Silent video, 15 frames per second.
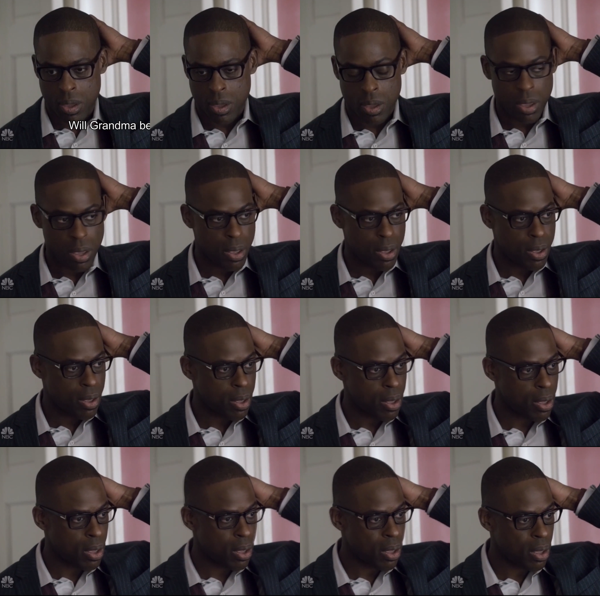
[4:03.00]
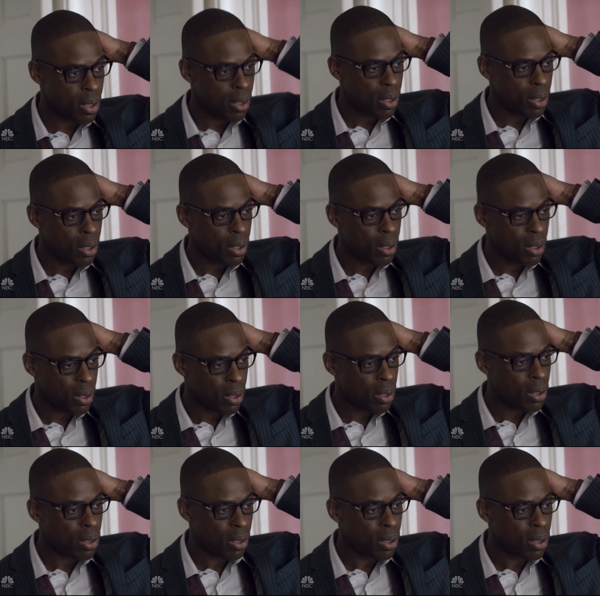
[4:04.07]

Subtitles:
Nothing is said.